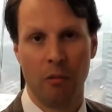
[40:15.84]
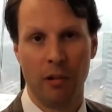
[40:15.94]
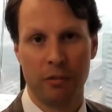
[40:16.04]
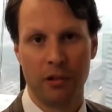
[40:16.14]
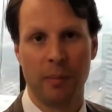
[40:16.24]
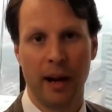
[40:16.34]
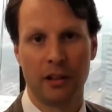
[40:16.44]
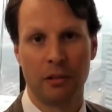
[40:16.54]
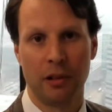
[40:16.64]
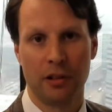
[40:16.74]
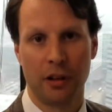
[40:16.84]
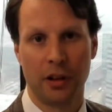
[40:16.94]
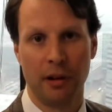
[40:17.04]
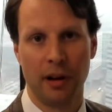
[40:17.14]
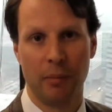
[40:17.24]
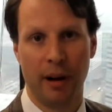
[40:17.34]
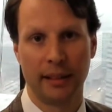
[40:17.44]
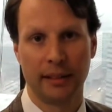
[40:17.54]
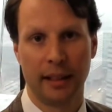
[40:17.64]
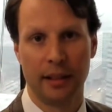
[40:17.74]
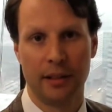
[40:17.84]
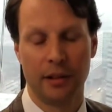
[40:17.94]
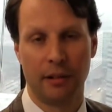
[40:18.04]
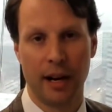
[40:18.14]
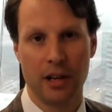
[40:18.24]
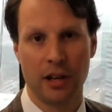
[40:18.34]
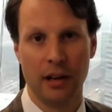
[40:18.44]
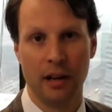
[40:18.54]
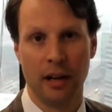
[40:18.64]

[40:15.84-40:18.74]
with respect to a security deposit consideration.